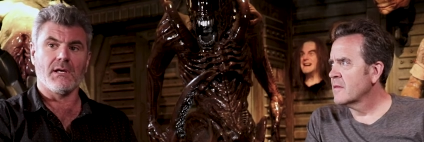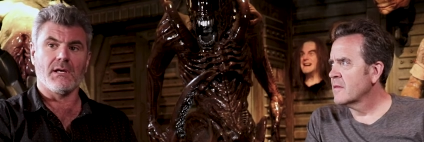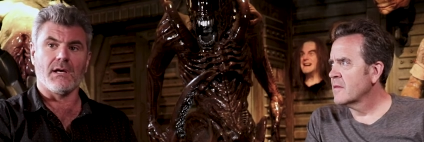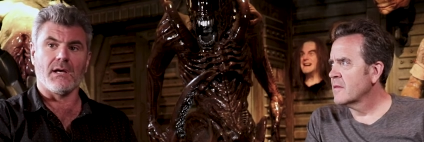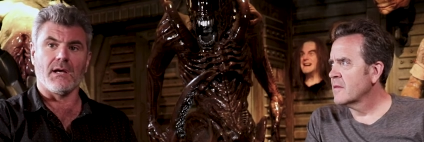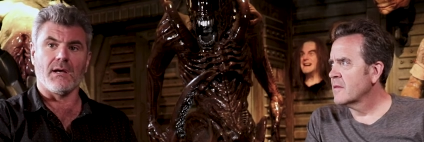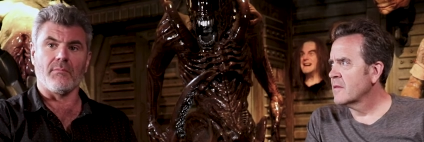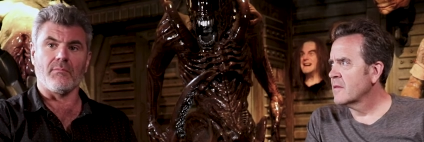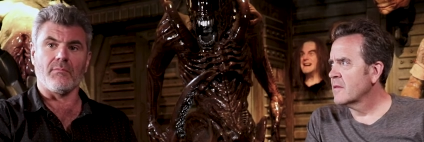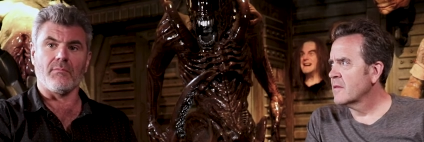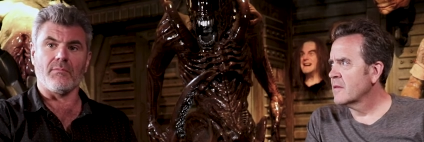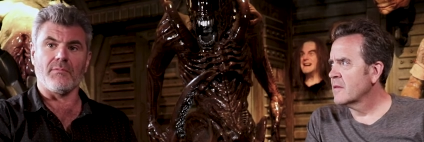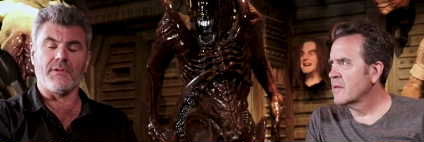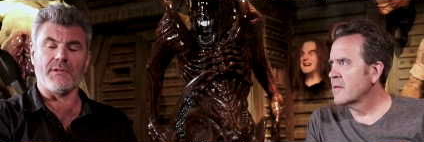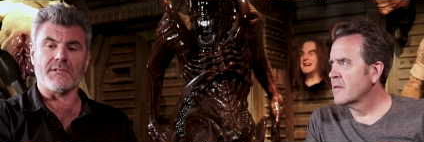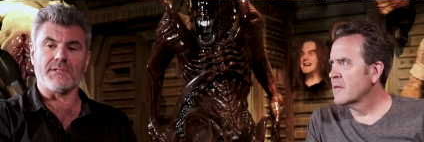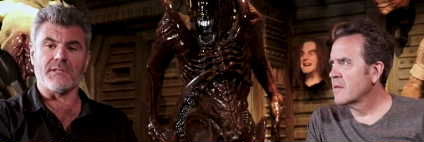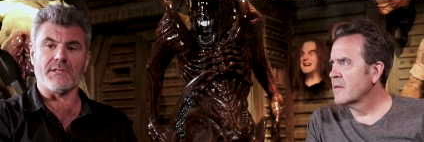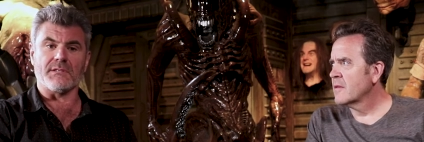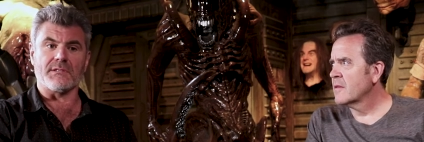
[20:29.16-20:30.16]
Speaker 1: Um,
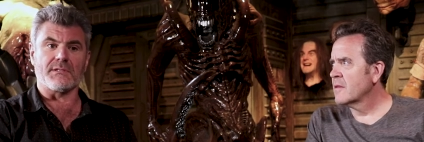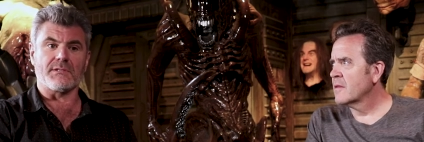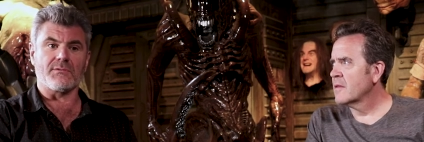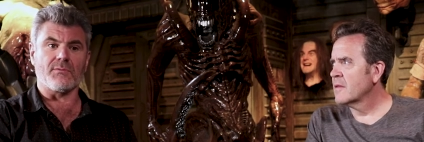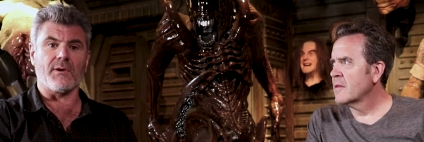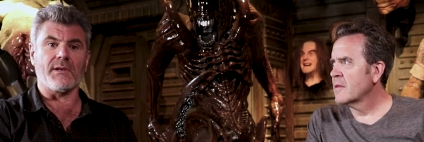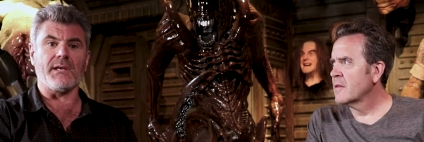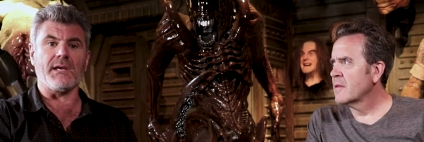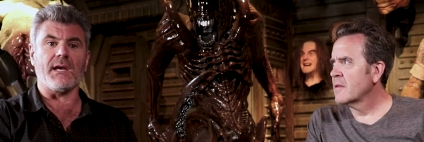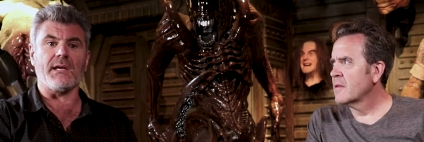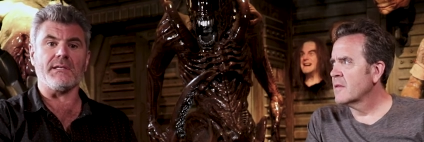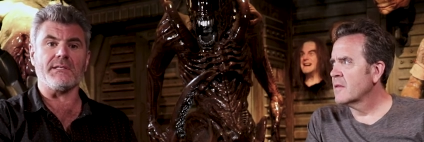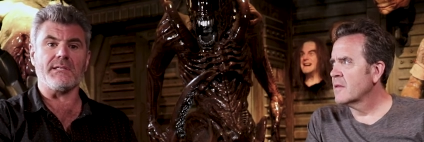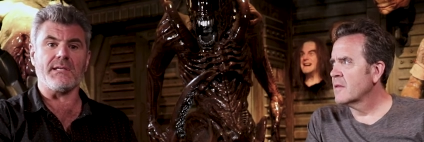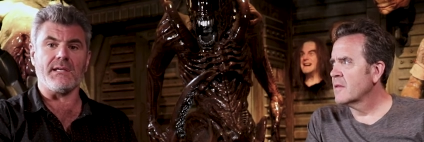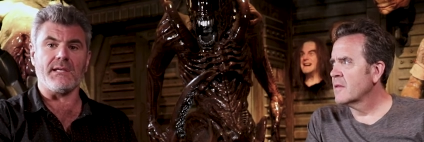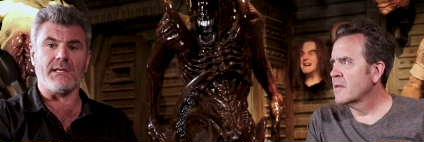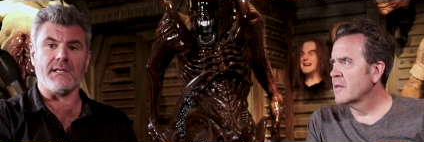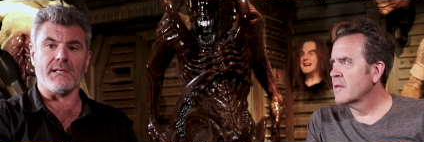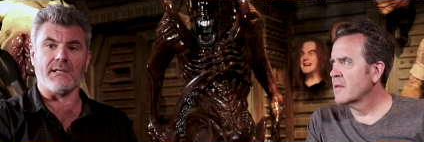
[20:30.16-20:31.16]
this is
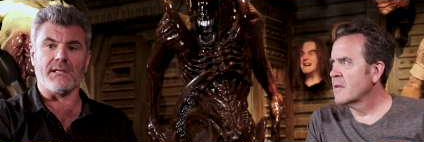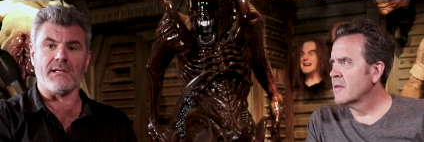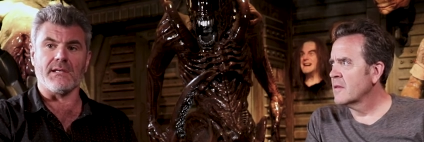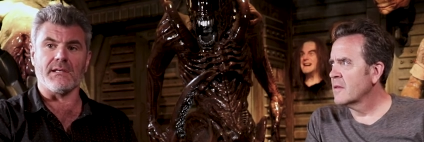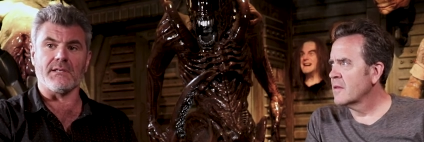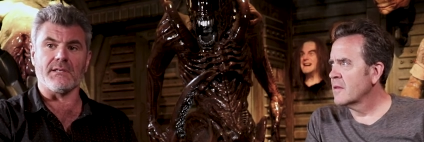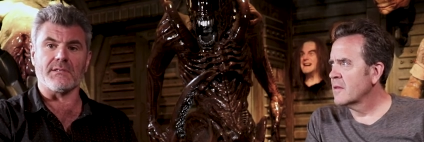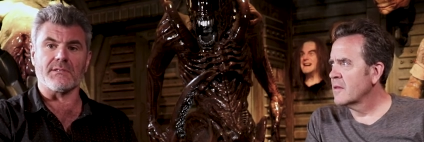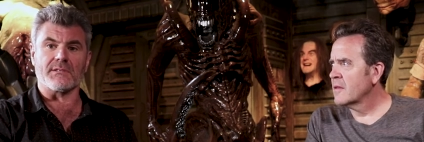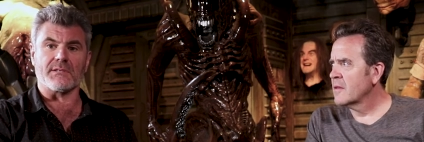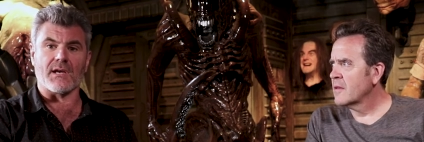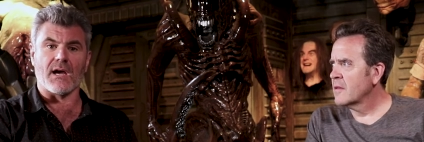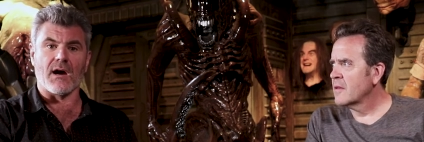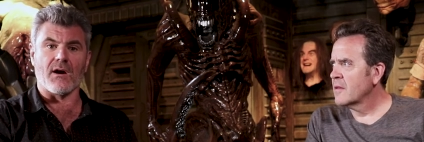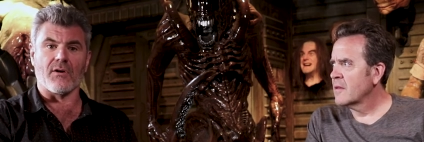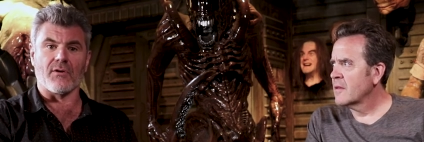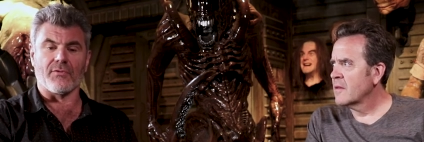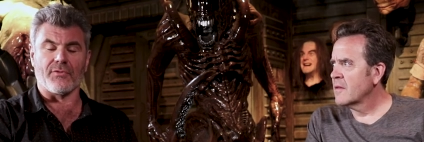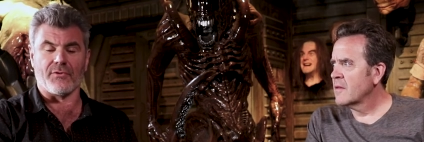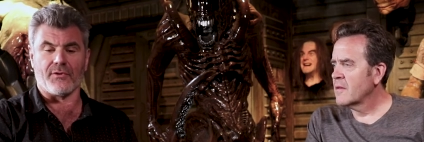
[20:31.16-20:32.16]
2018 is
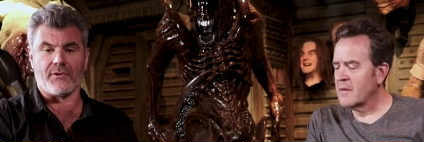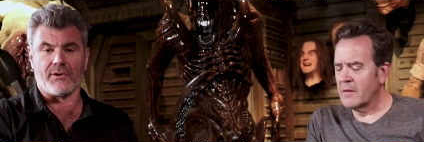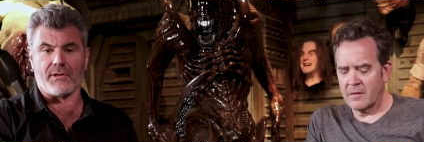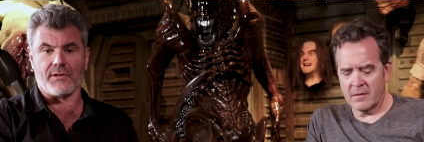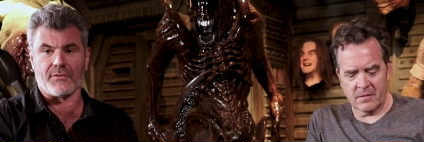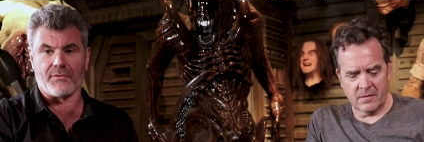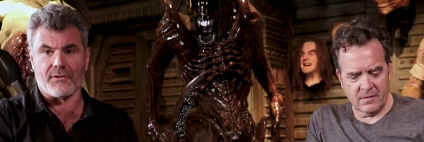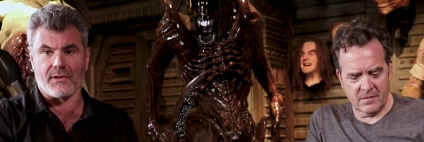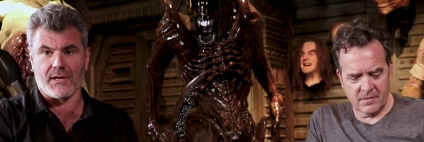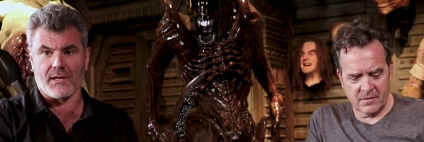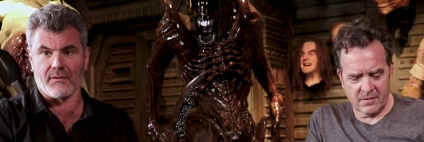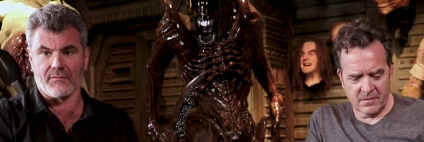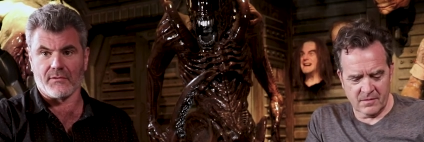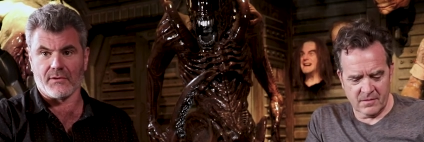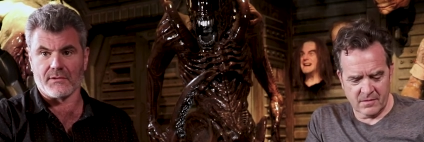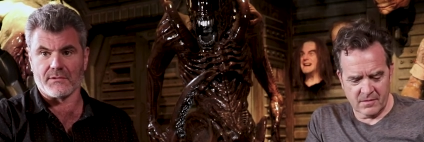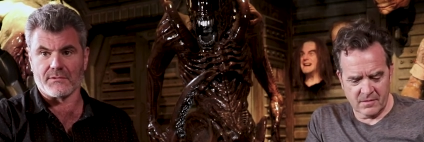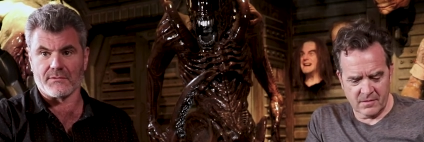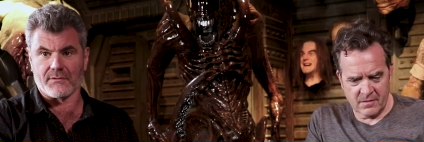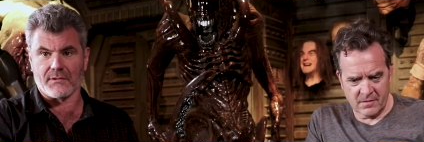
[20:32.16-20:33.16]
our 30th
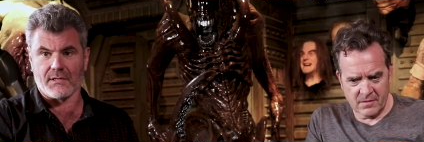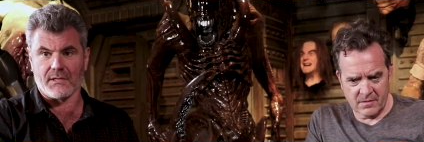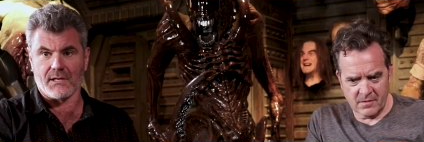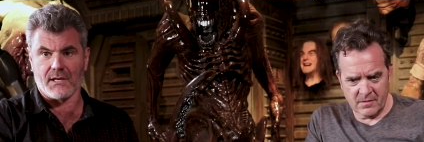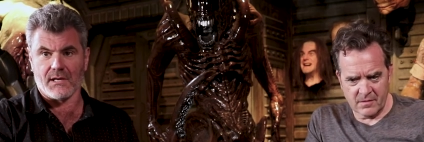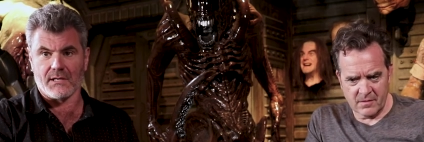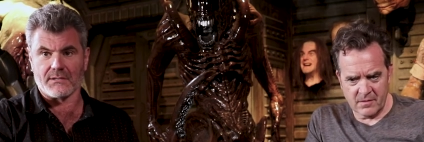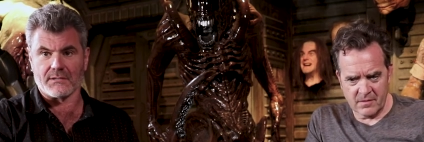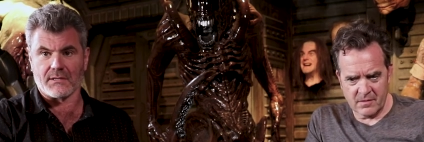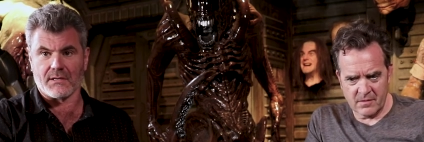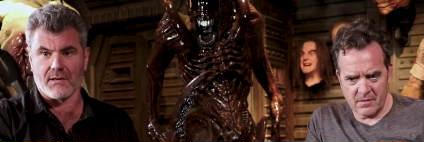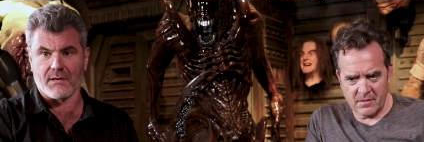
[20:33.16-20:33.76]
anniversary as a